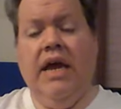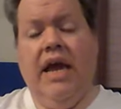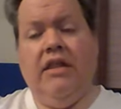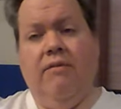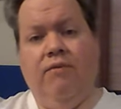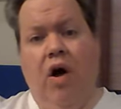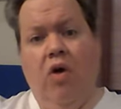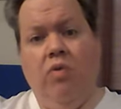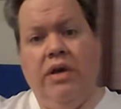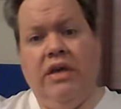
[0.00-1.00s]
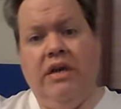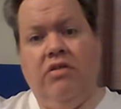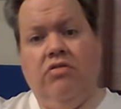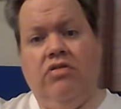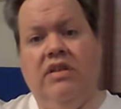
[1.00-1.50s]
And the following
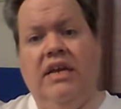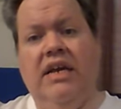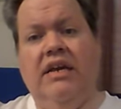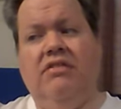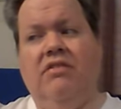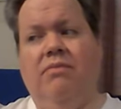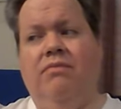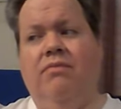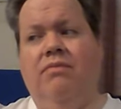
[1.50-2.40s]
years, the Easter